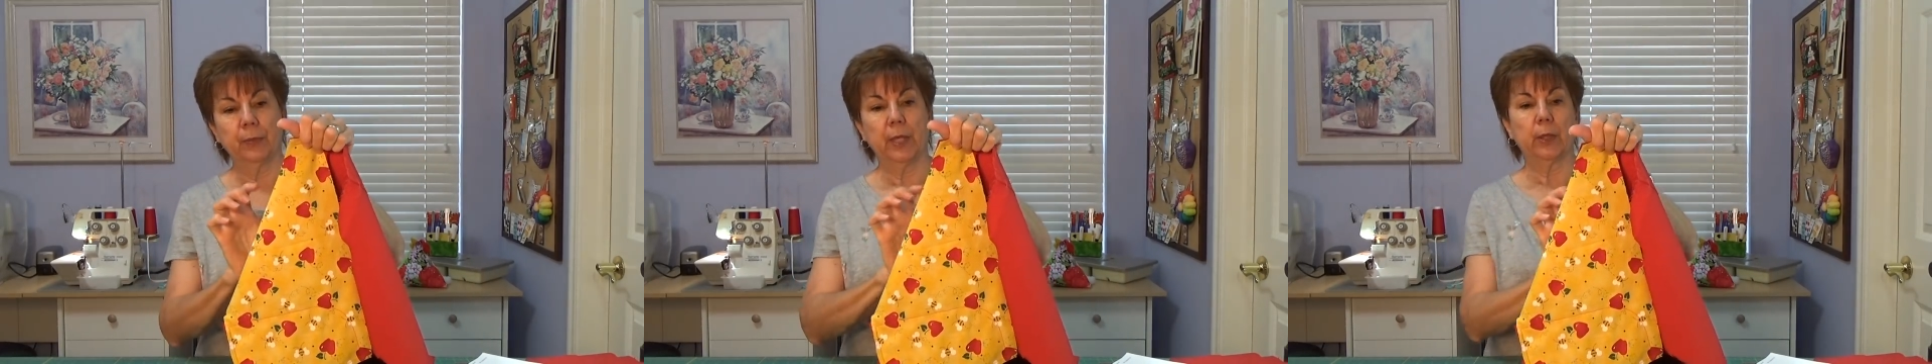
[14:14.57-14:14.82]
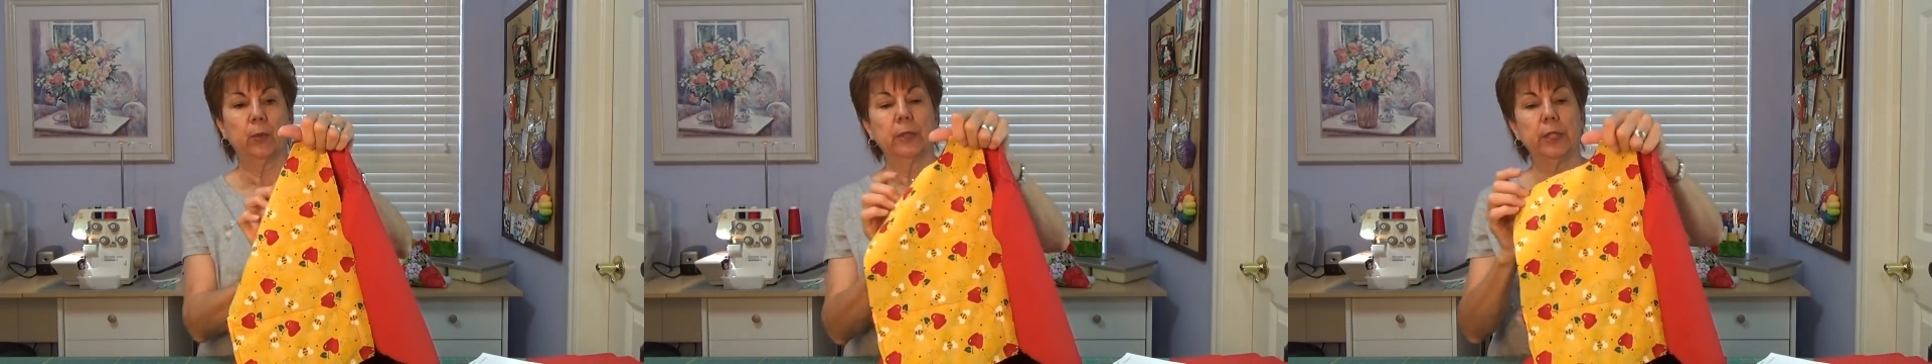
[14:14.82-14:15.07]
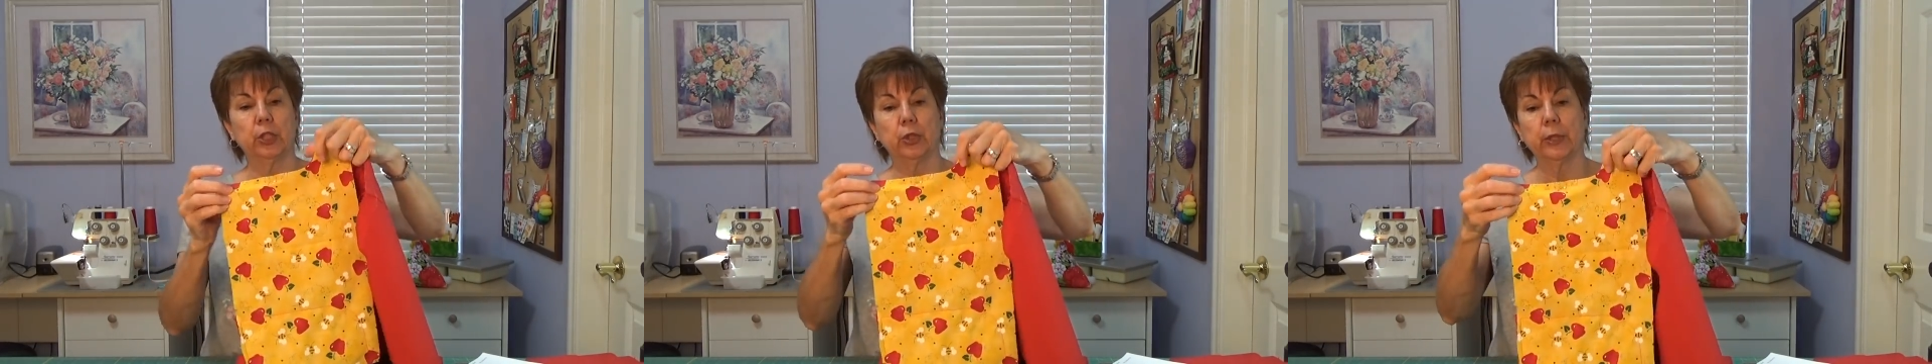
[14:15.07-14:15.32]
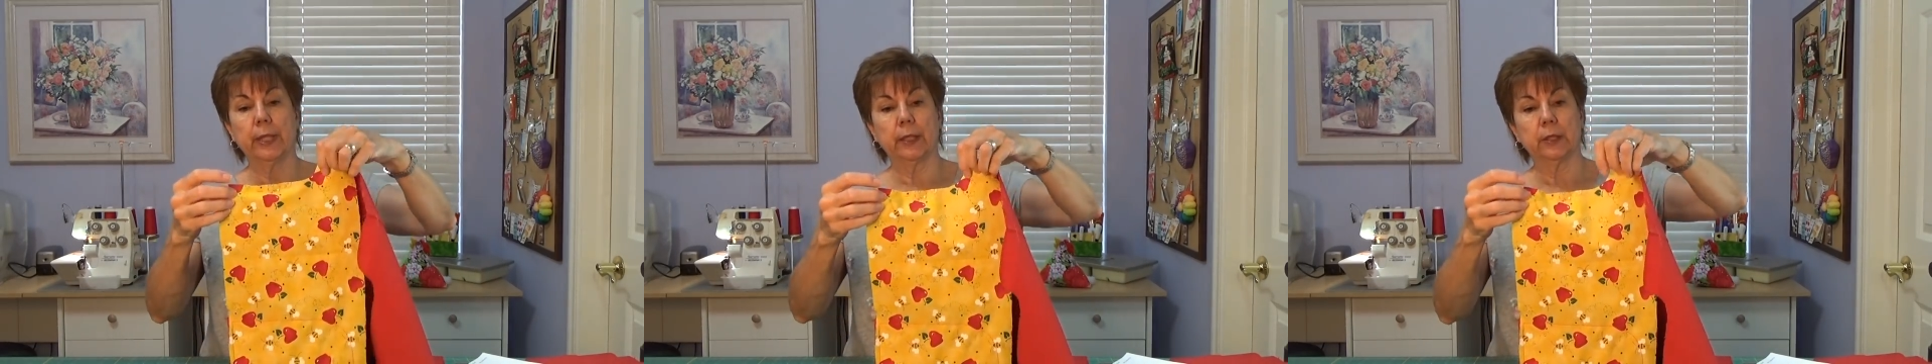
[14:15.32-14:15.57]
like when they show
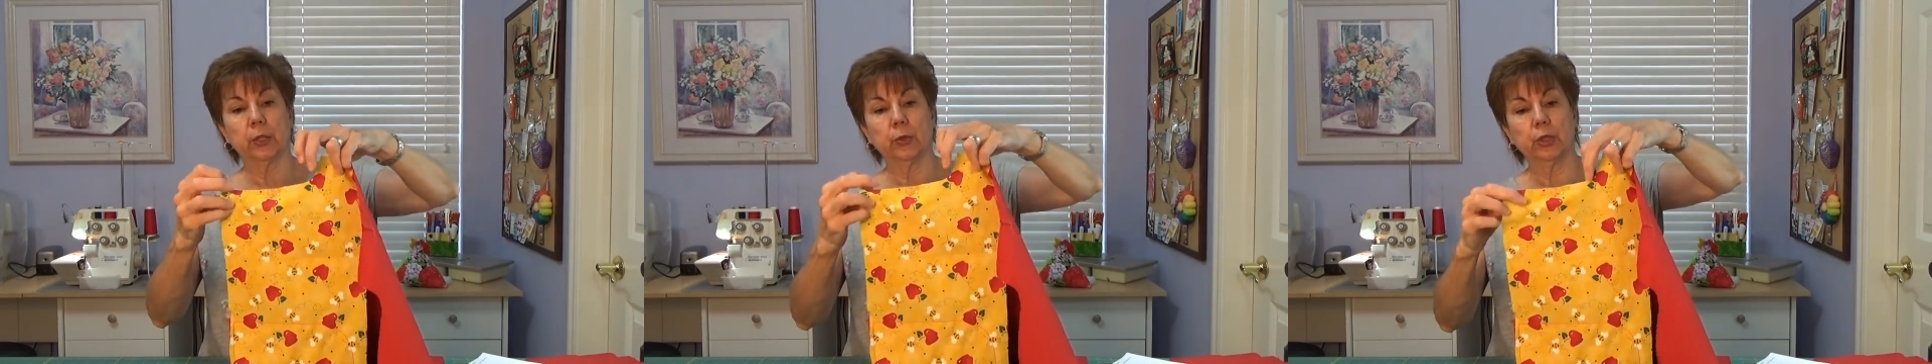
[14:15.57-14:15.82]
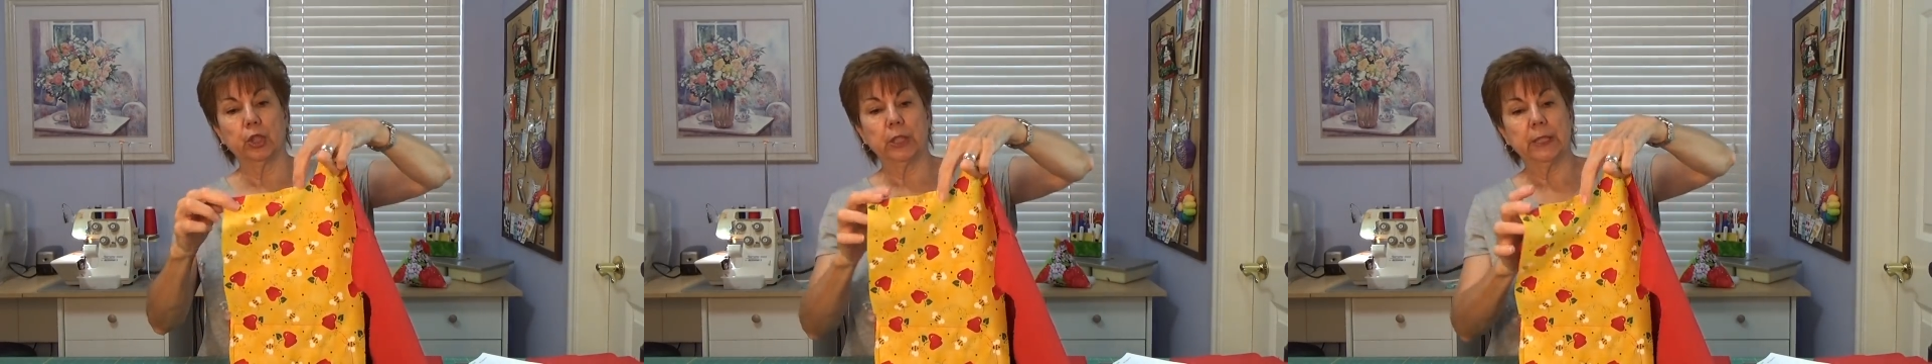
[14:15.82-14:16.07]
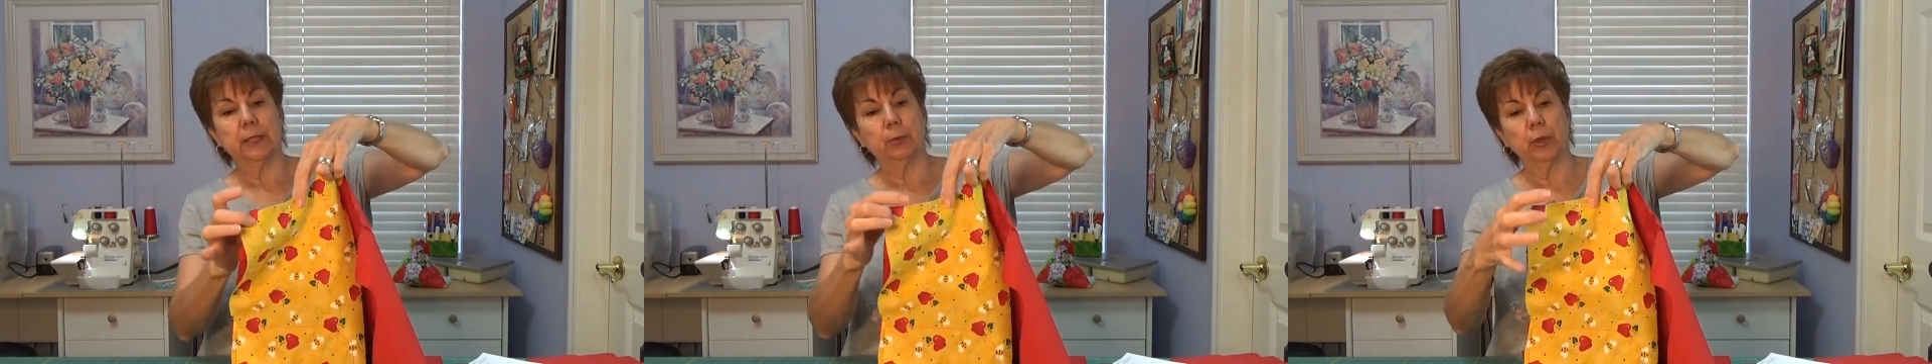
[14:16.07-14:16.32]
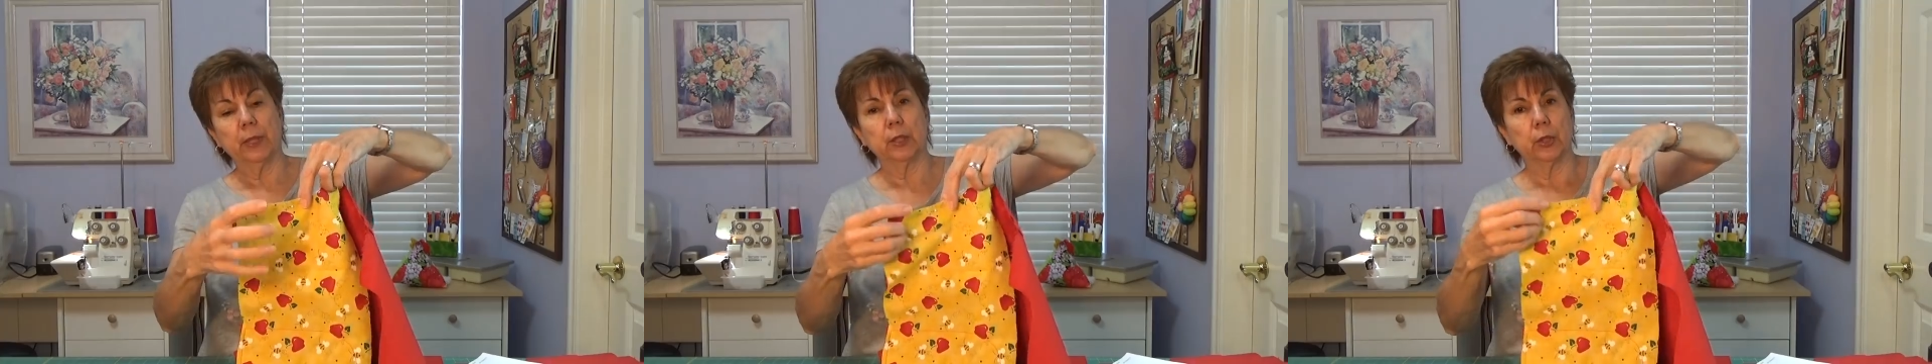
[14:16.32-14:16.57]
you how to sew the jeans.
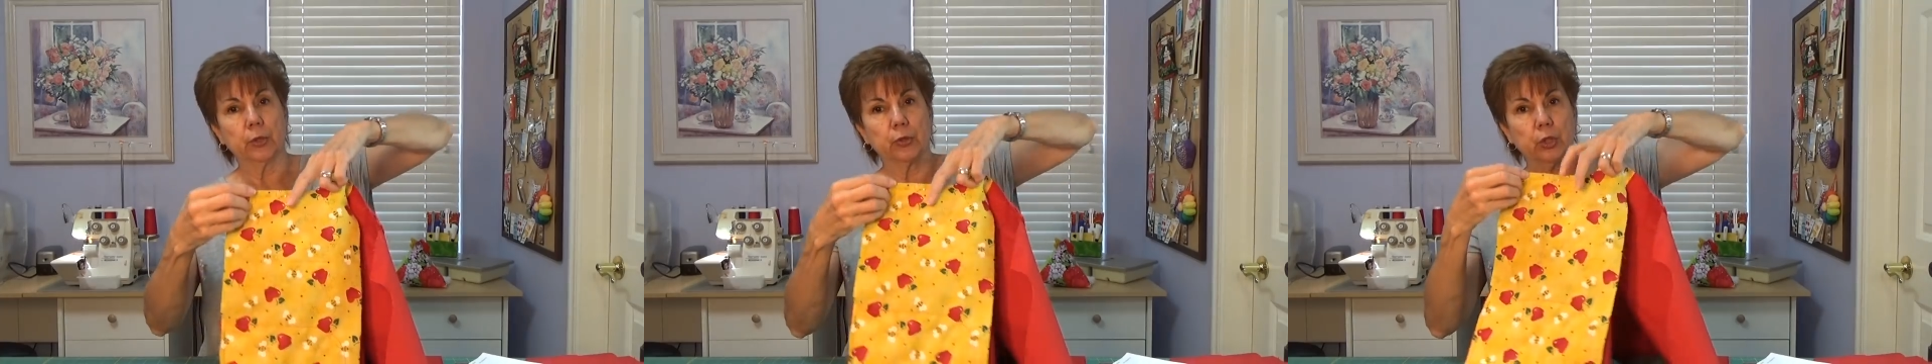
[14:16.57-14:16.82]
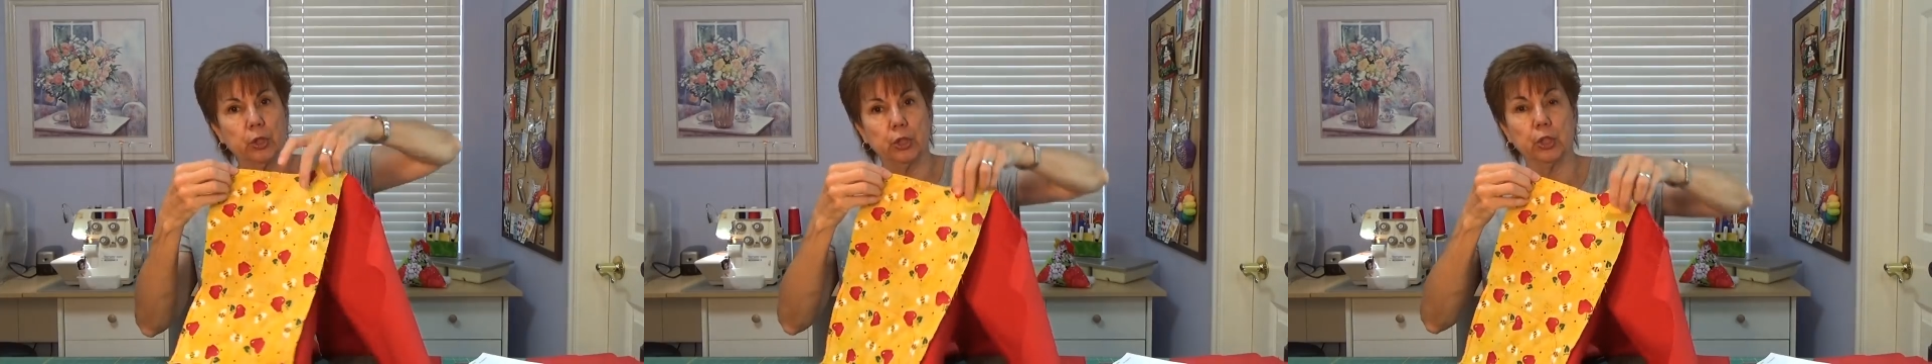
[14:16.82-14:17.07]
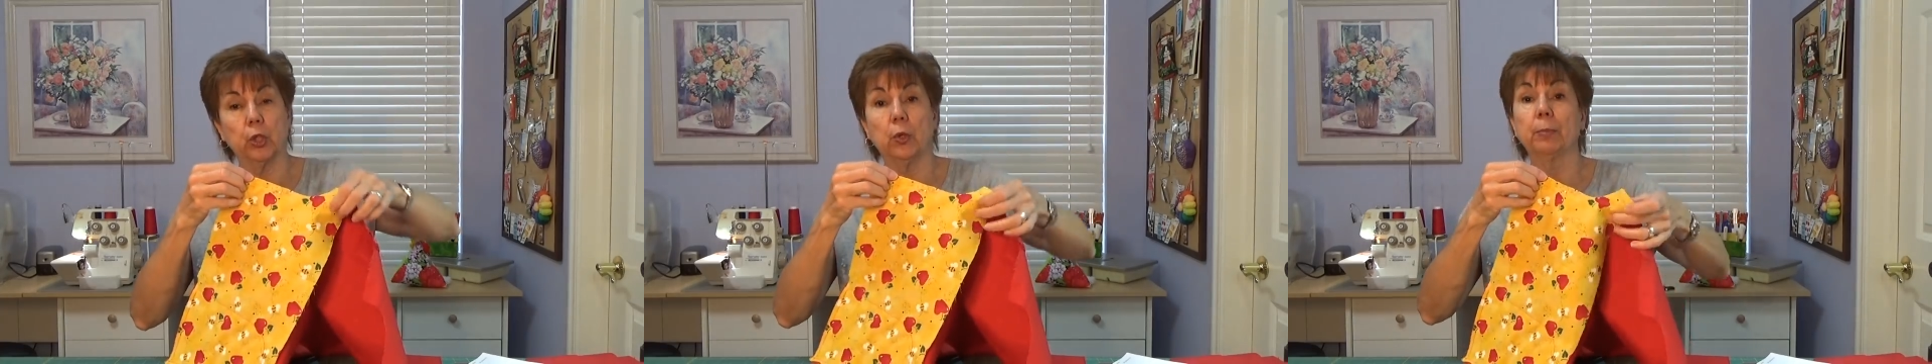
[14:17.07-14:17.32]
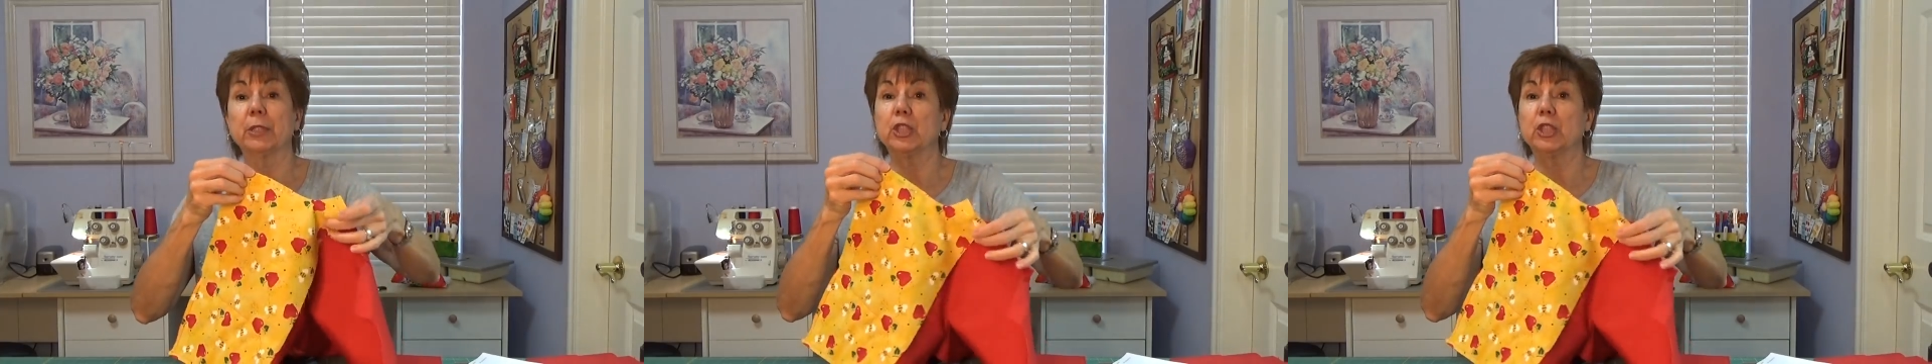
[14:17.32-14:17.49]
Boy, that girl's good, you know what?